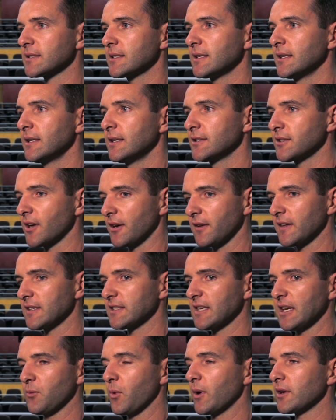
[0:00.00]
So I don't
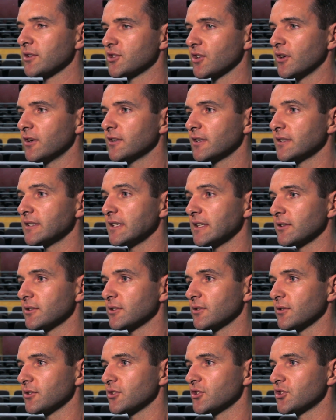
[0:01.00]
think there's any one giant idea that
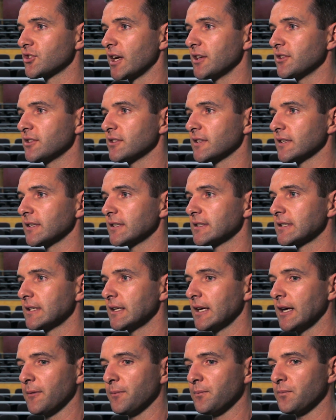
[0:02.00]
sort of just changes things.
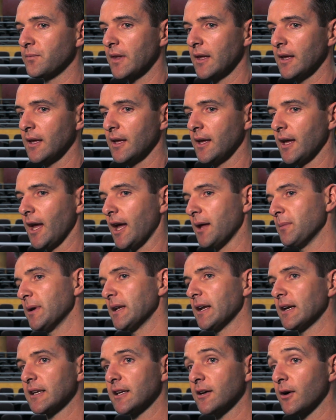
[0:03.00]
And
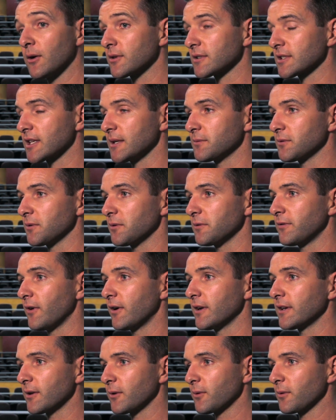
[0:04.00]
me down here, I'll just keep sort of
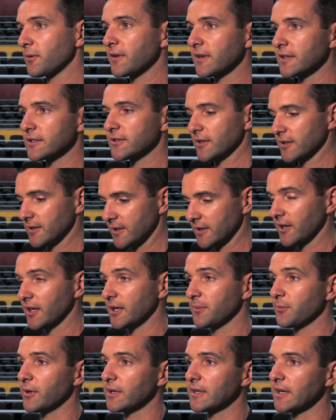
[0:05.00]
finding little things I think I
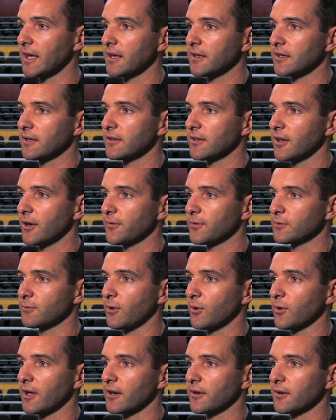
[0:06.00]
can bring down and hopefully
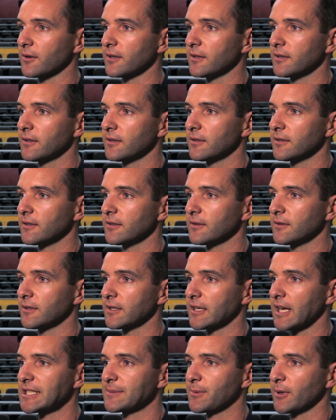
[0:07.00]
roll out on
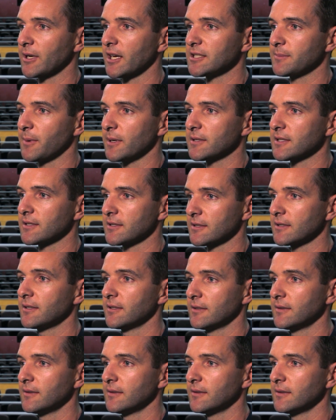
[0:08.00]
a case-by-case basis.